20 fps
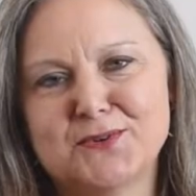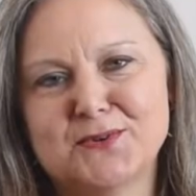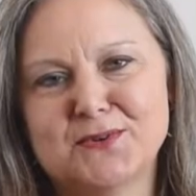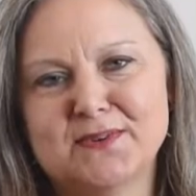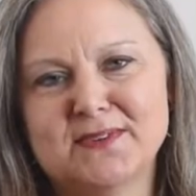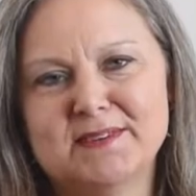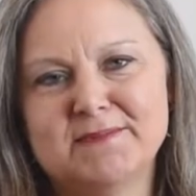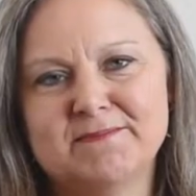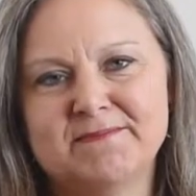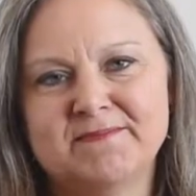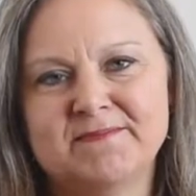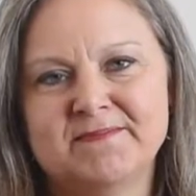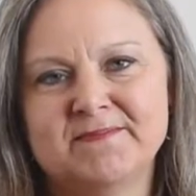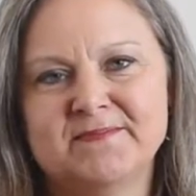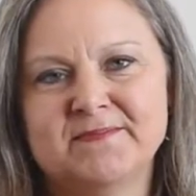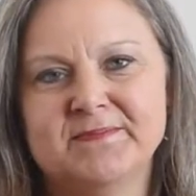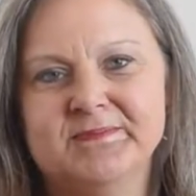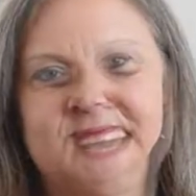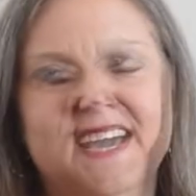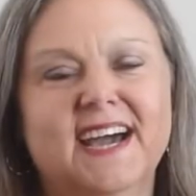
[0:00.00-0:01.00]
School.
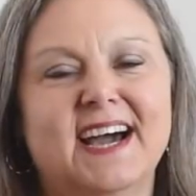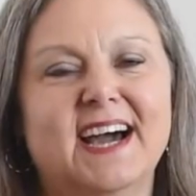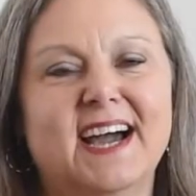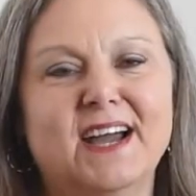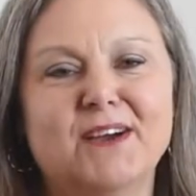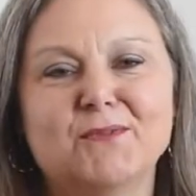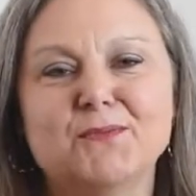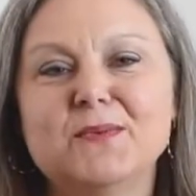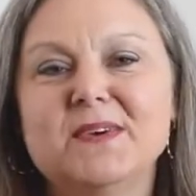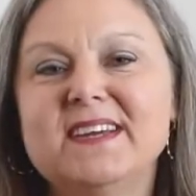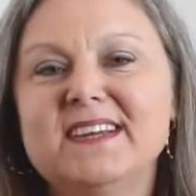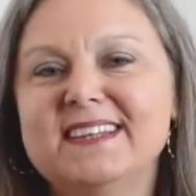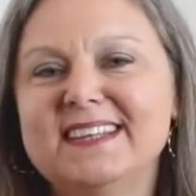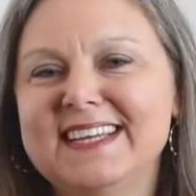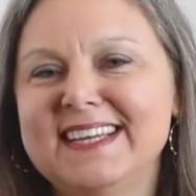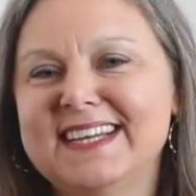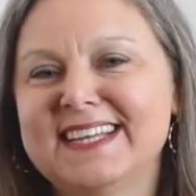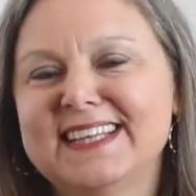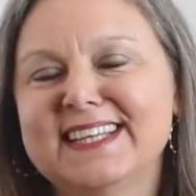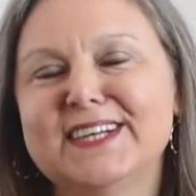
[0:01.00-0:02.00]
I
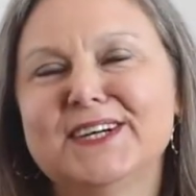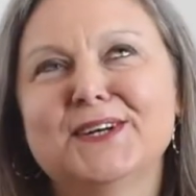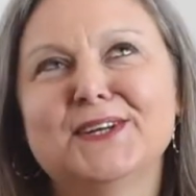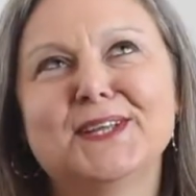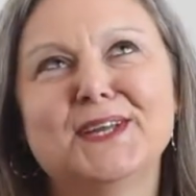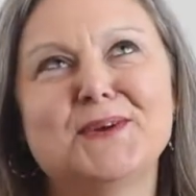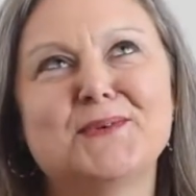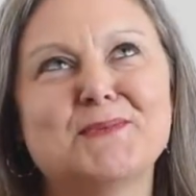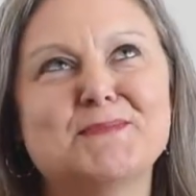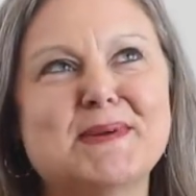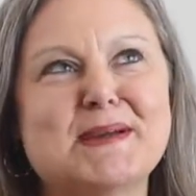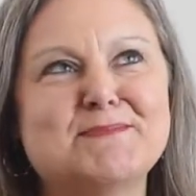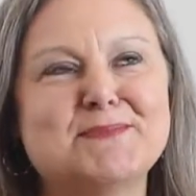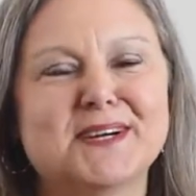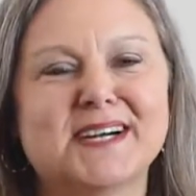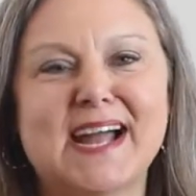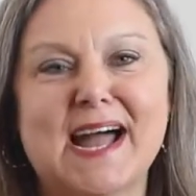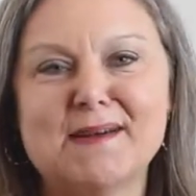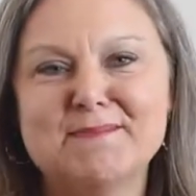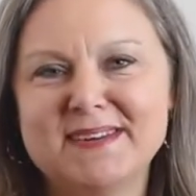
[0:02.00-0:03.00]
really clearly
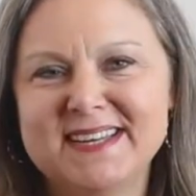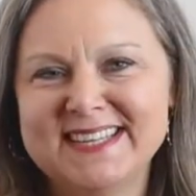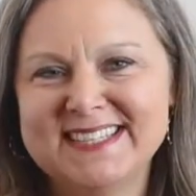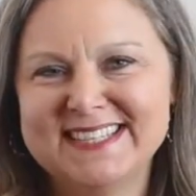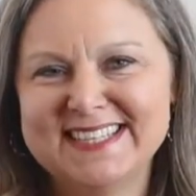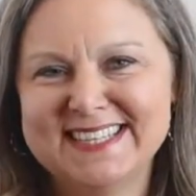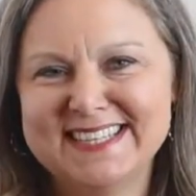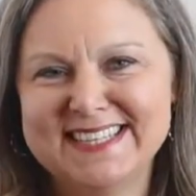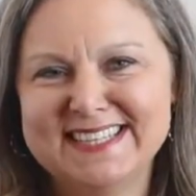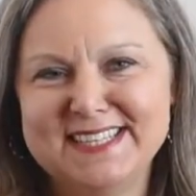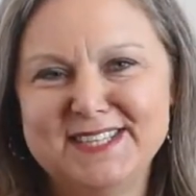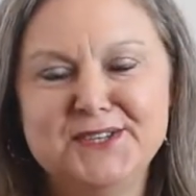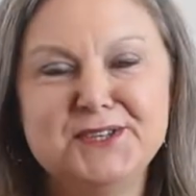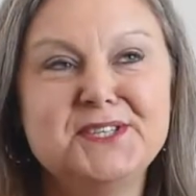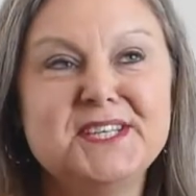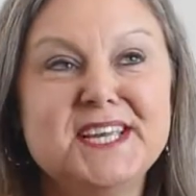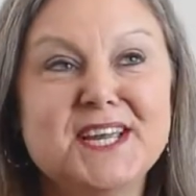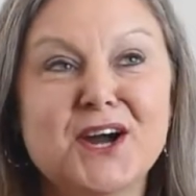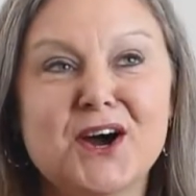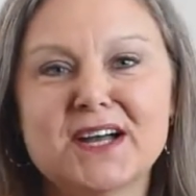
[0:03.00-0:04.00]
remember coming to
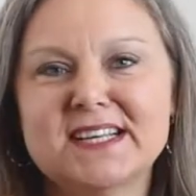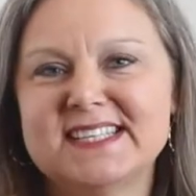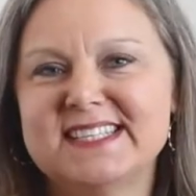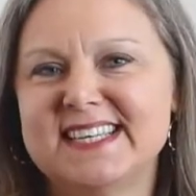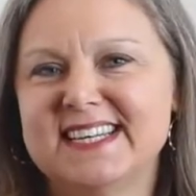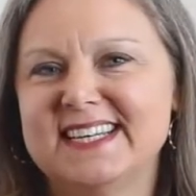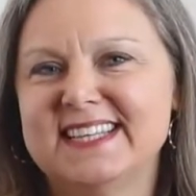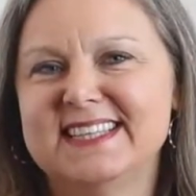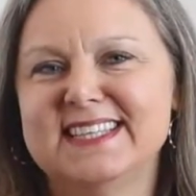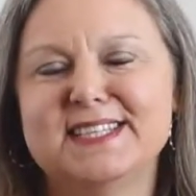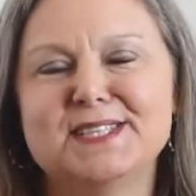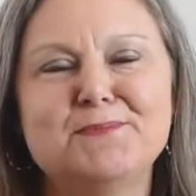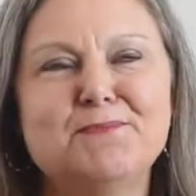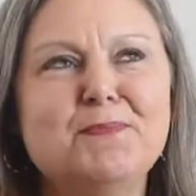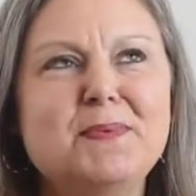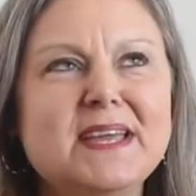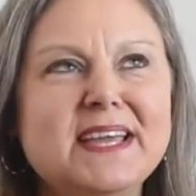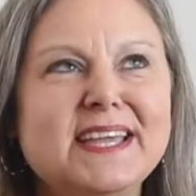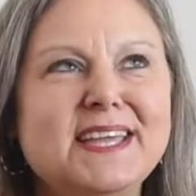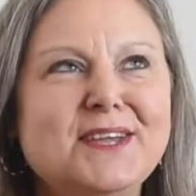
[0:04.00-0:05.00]
U T Austin in this
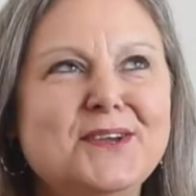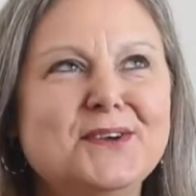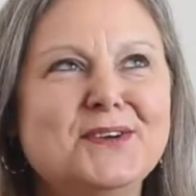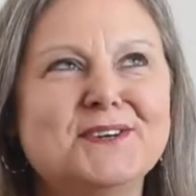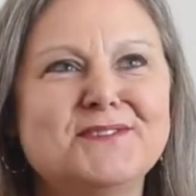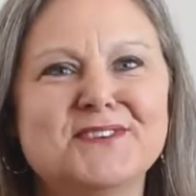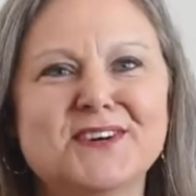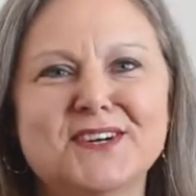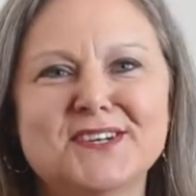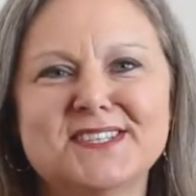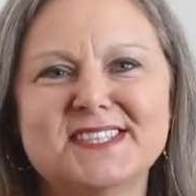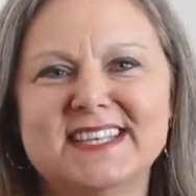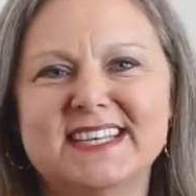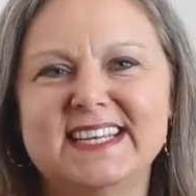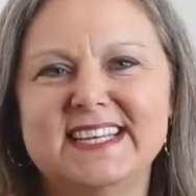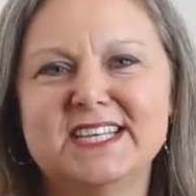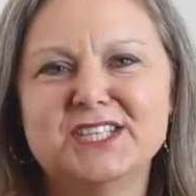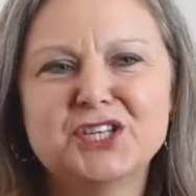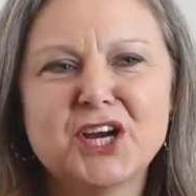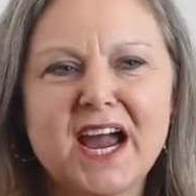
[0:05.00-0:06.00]
big
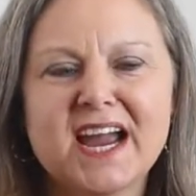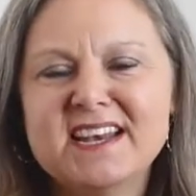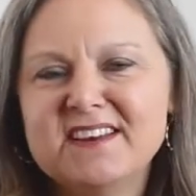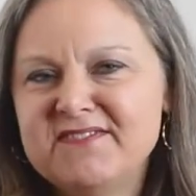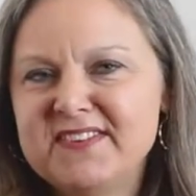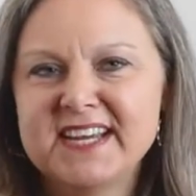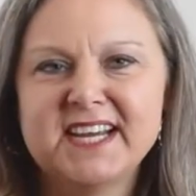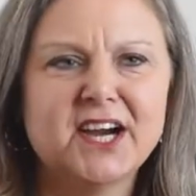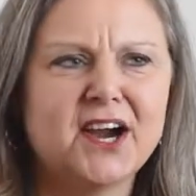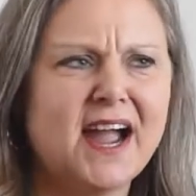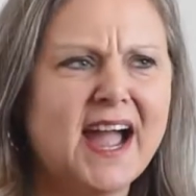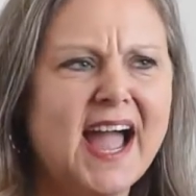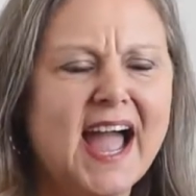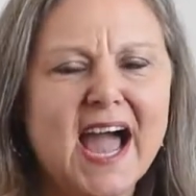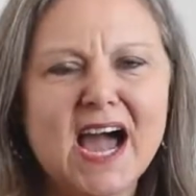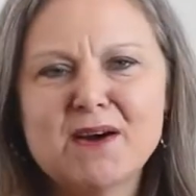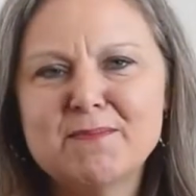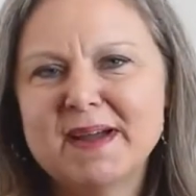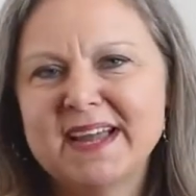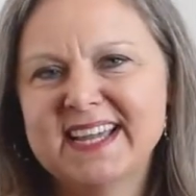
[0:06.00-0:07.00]
university and trying to figure out,
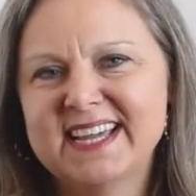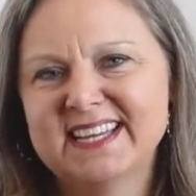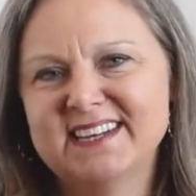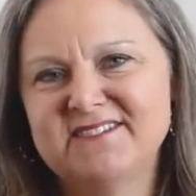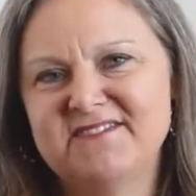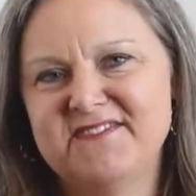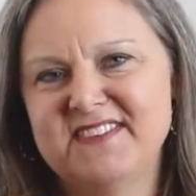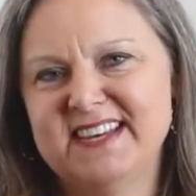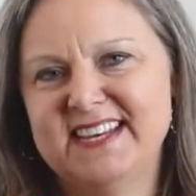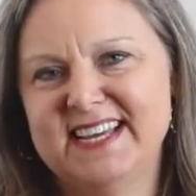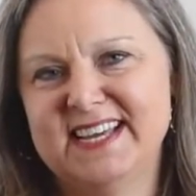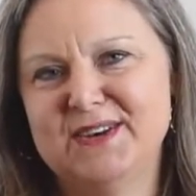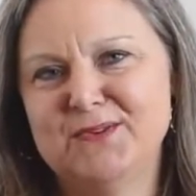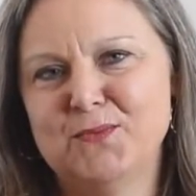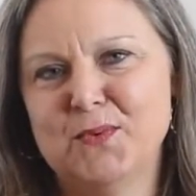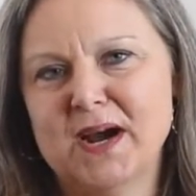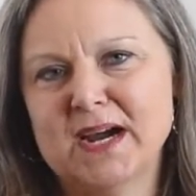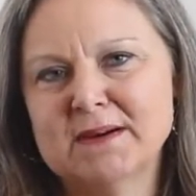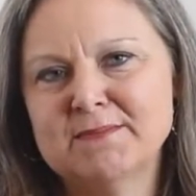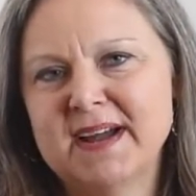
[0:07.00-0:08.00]
how am I going to fit
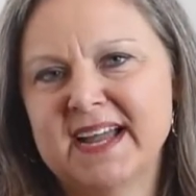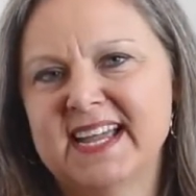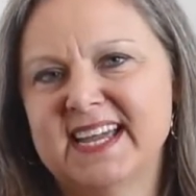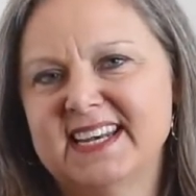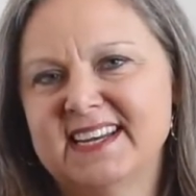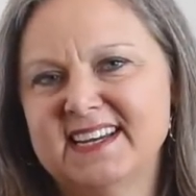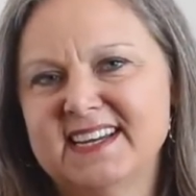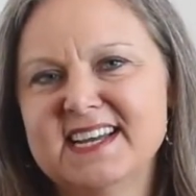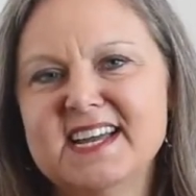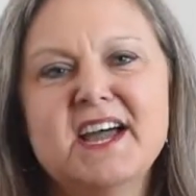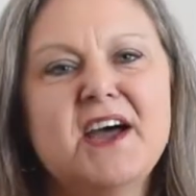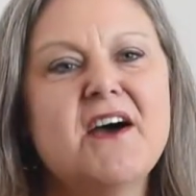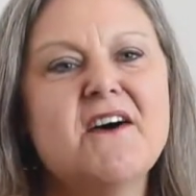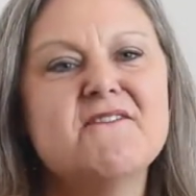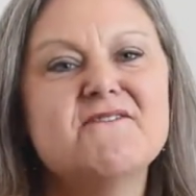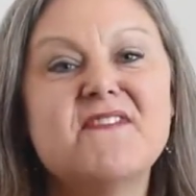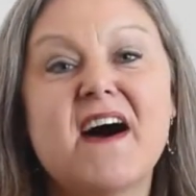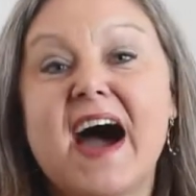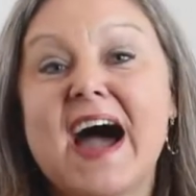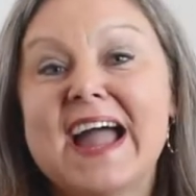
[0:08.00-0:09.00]
in? Where am I going to
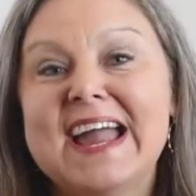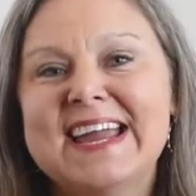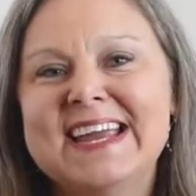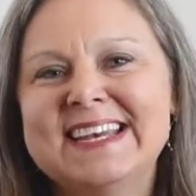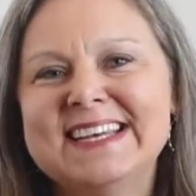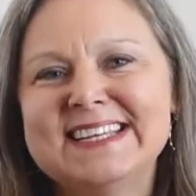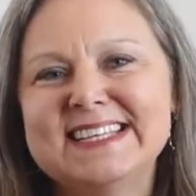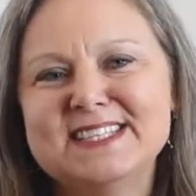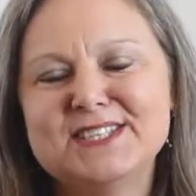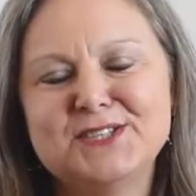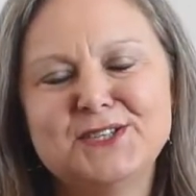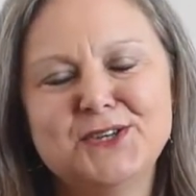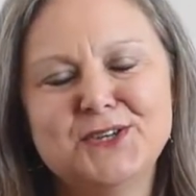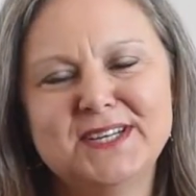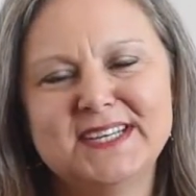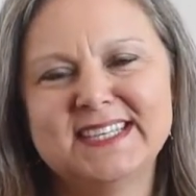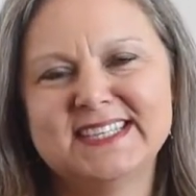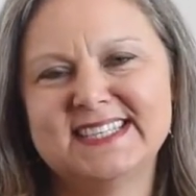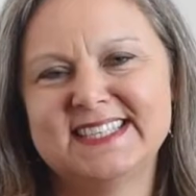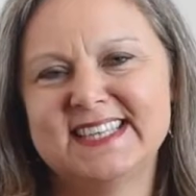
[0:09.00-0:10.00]
find
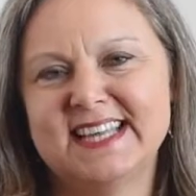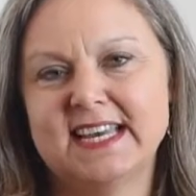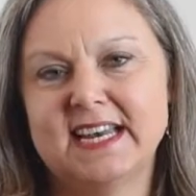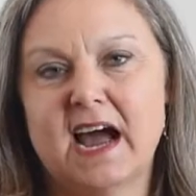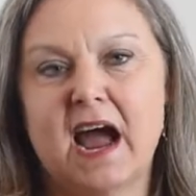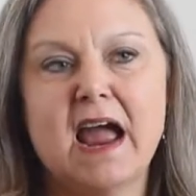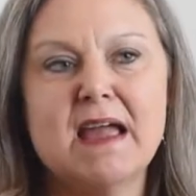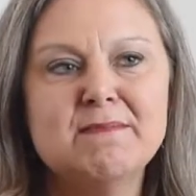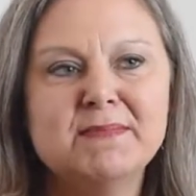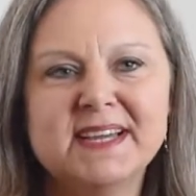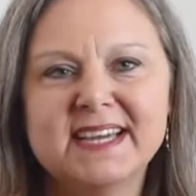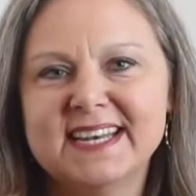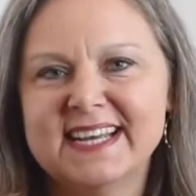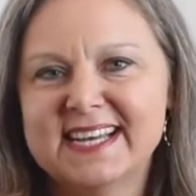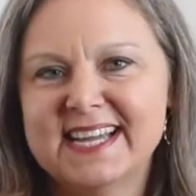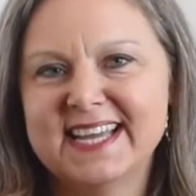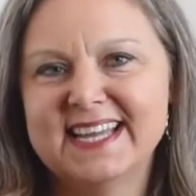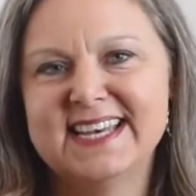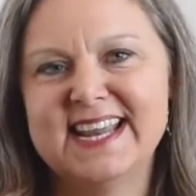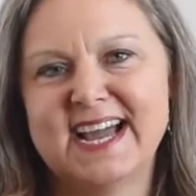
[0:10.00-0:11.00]
students that I'm going
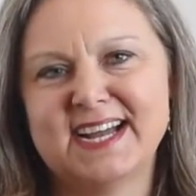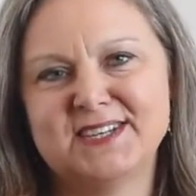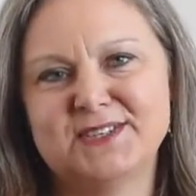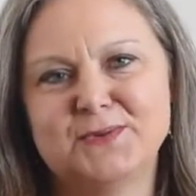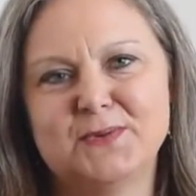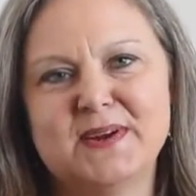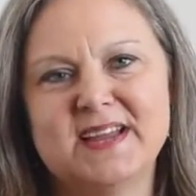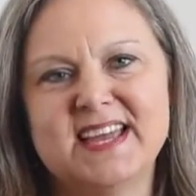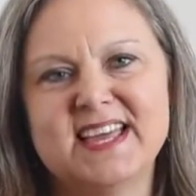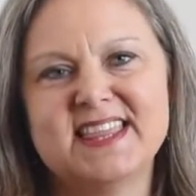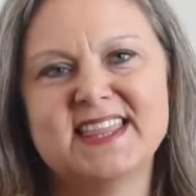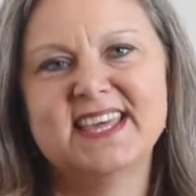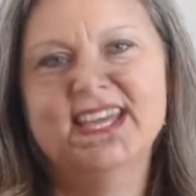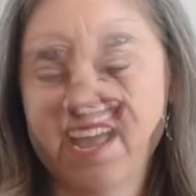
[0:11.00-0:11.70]
to connect with?